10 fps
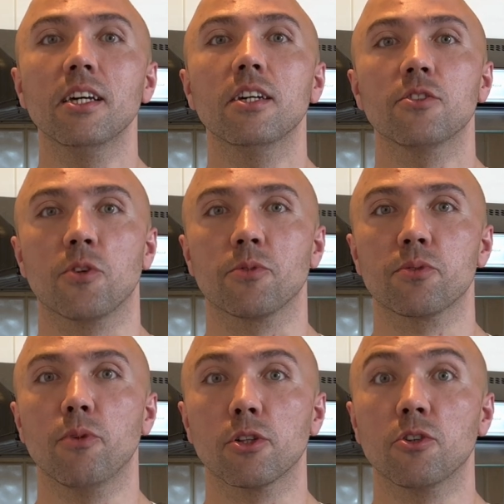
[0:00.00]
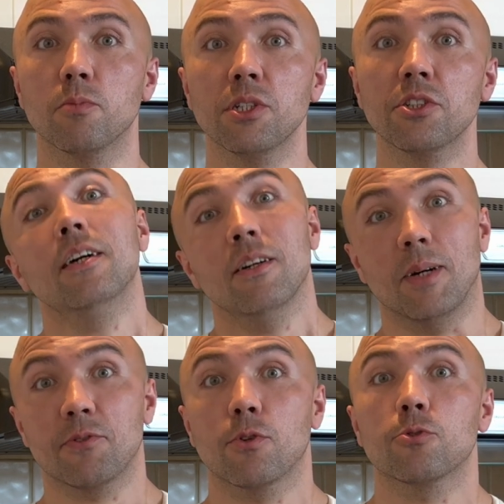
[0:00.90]
some small commission.
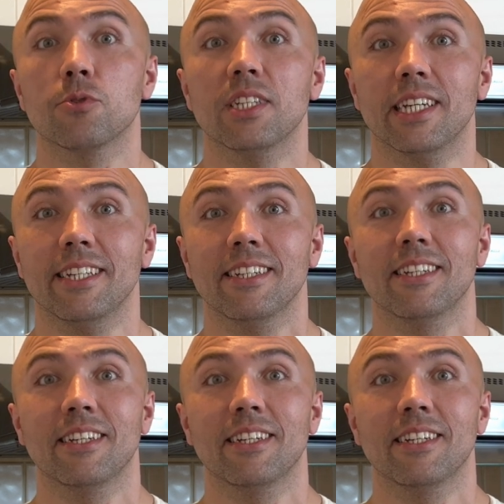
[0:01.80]
But for today,